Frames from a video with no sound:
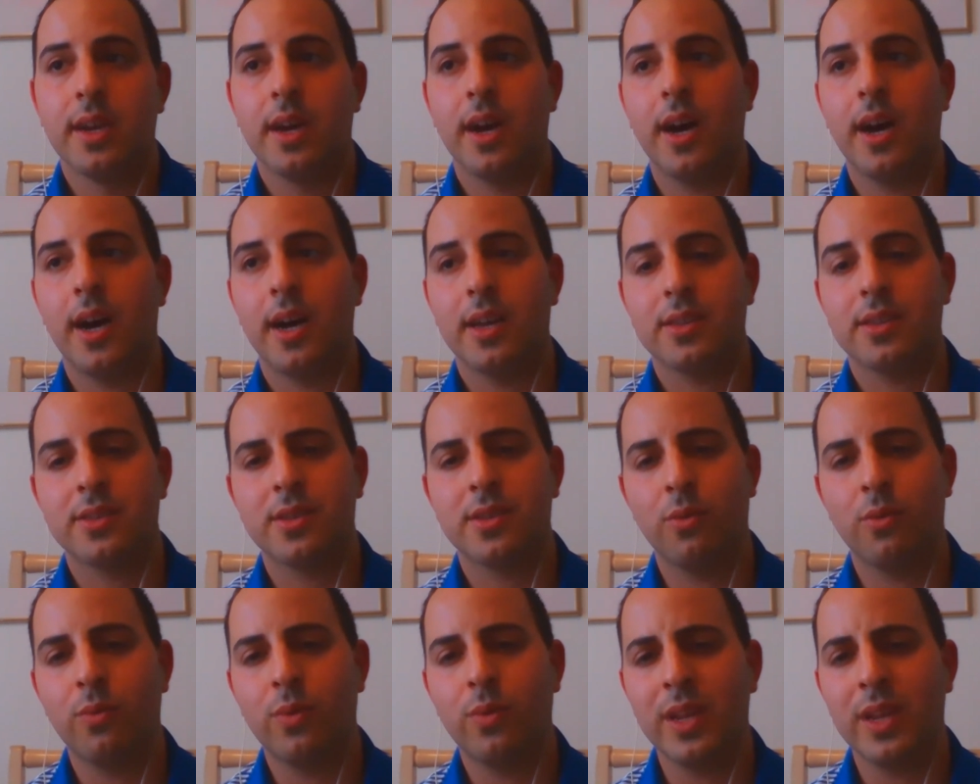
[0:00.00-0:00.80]
Uh,
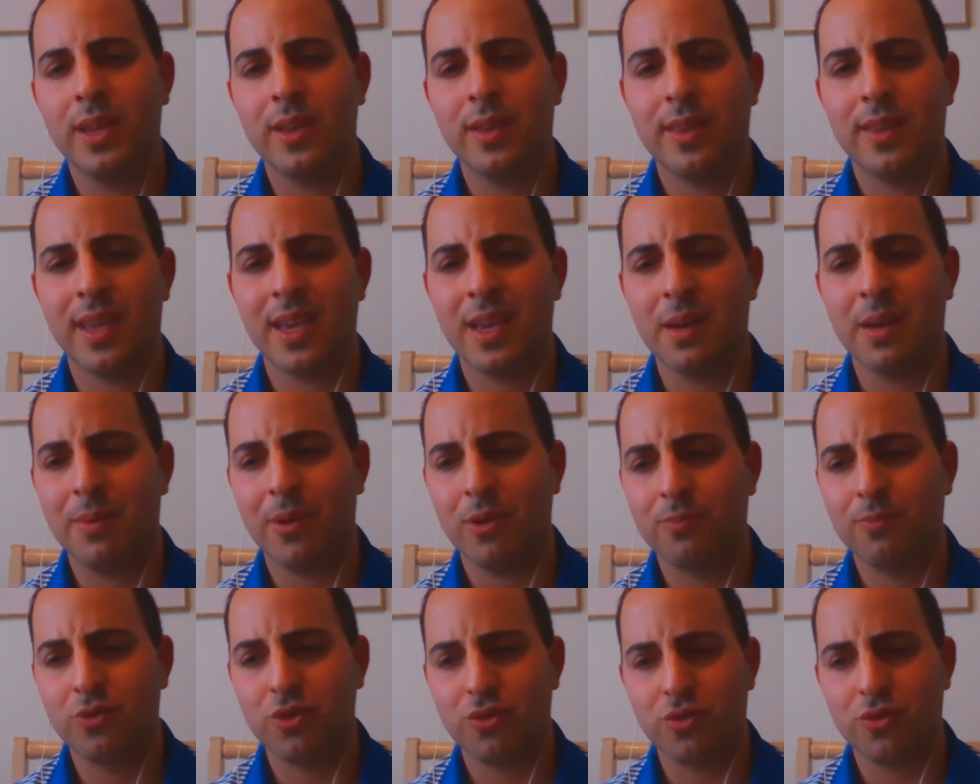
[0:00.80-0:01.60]
so, what do you think
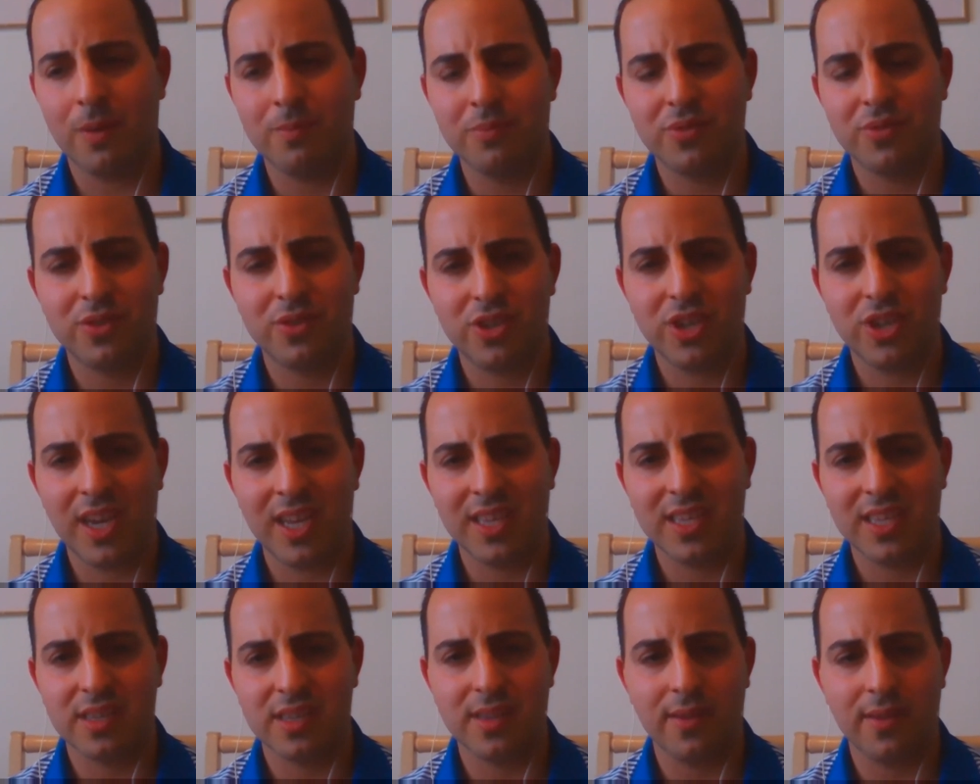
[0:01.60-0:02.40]
about Trump's
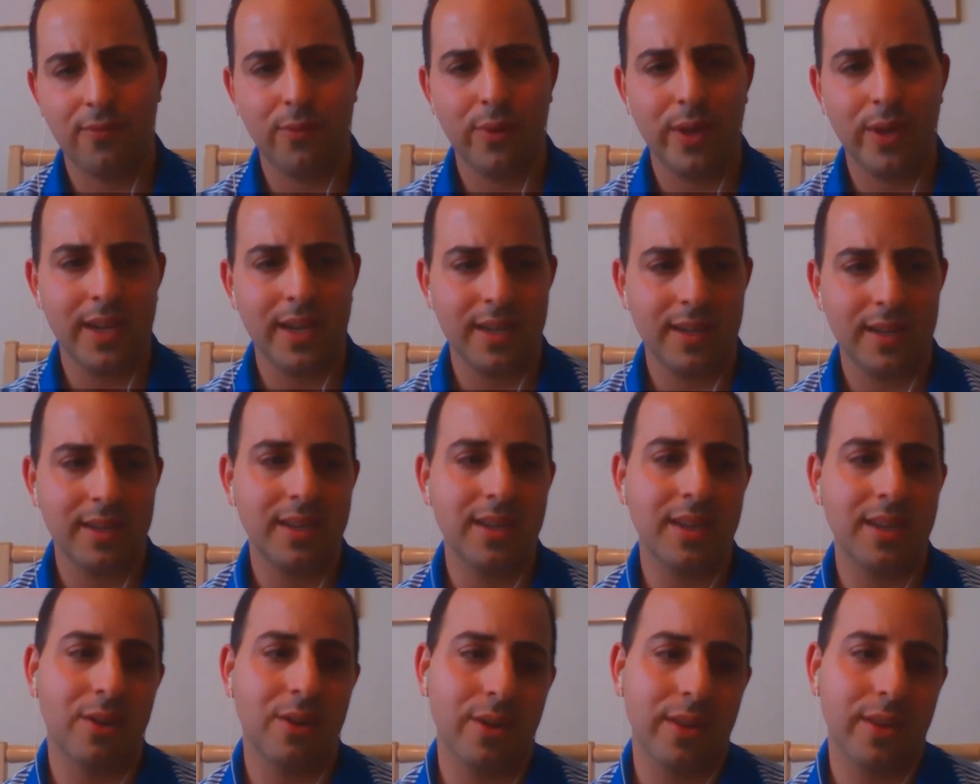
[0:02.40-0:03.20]
chances of winning,
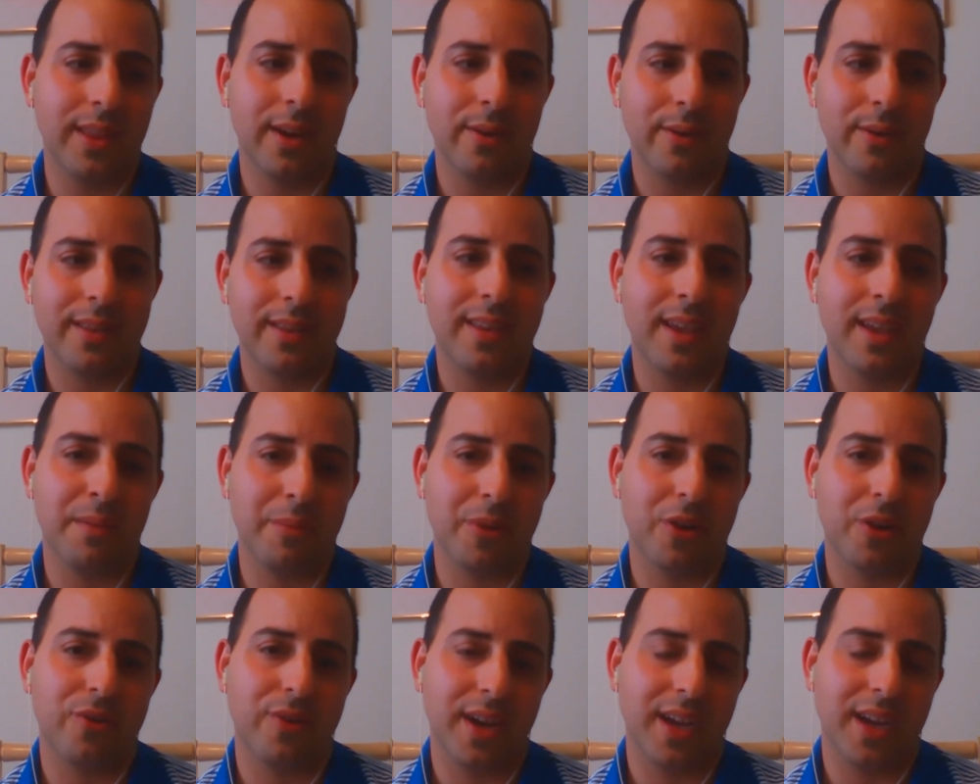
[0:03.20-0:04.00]
you know, a very
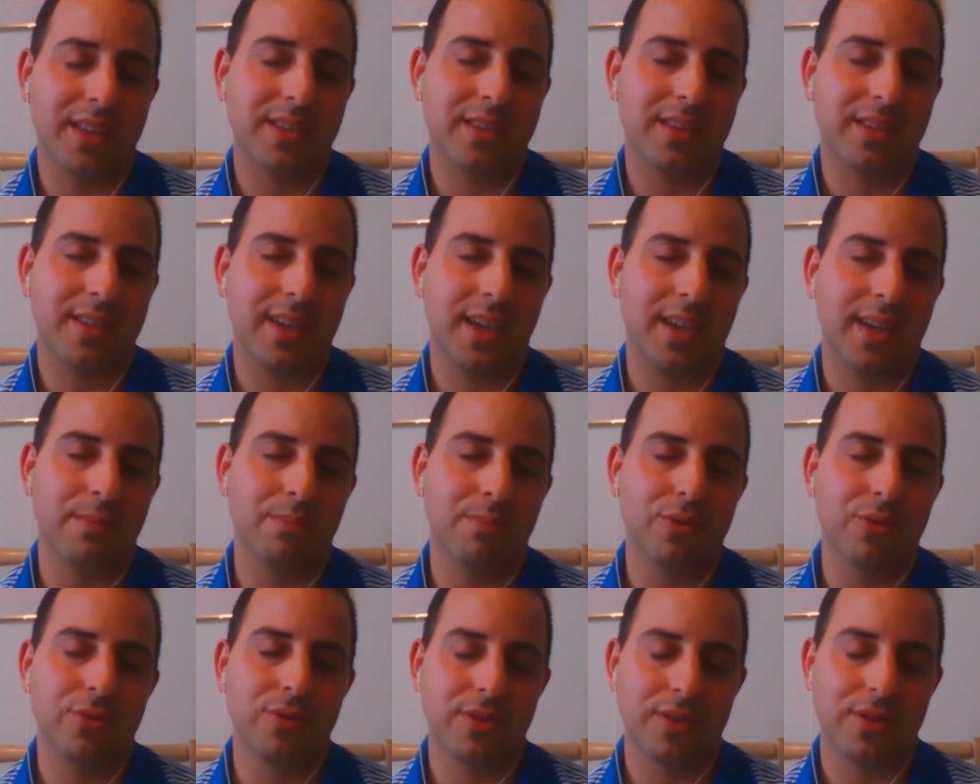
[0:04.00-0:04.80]
Democrat
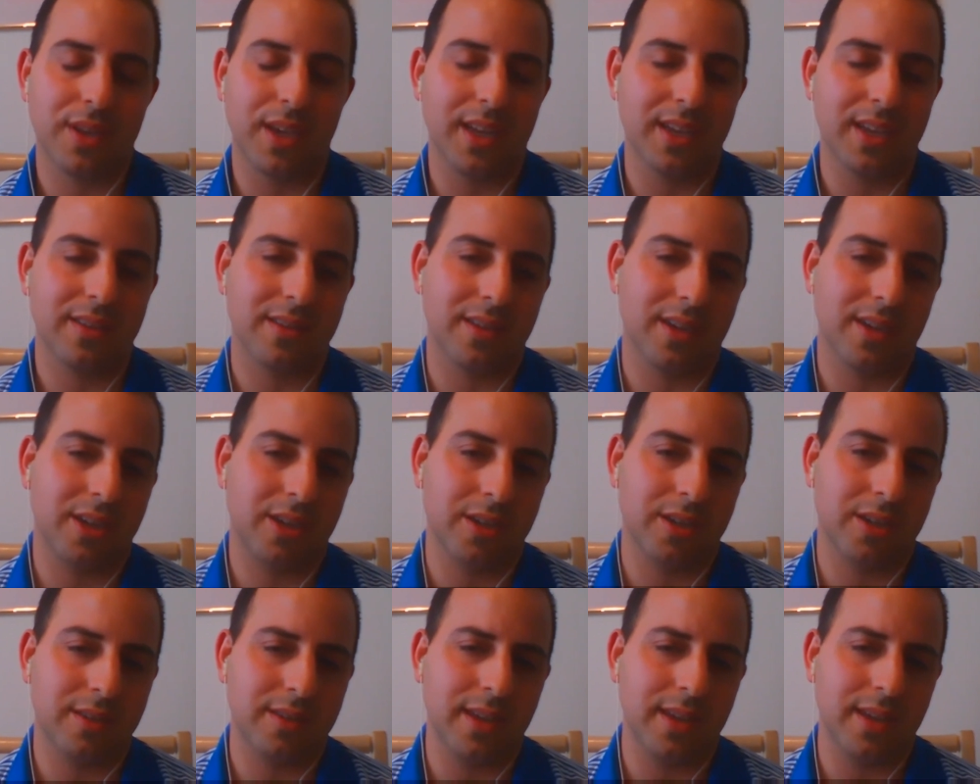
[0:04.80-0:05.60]
state, blue state as
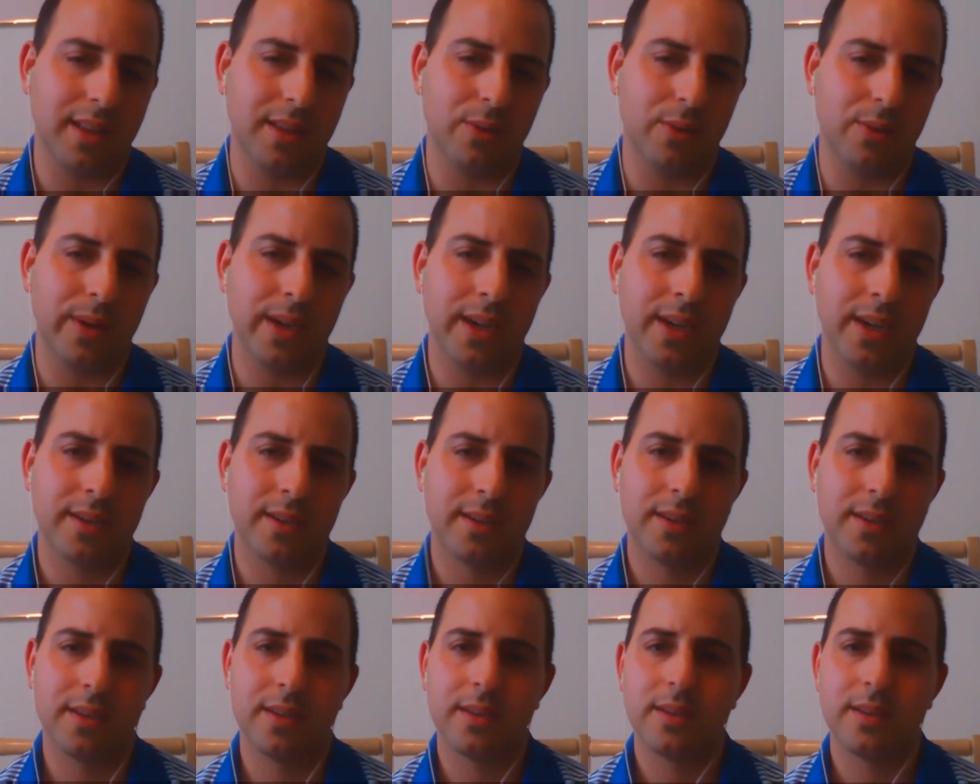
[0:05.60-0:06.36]
such as Delaware?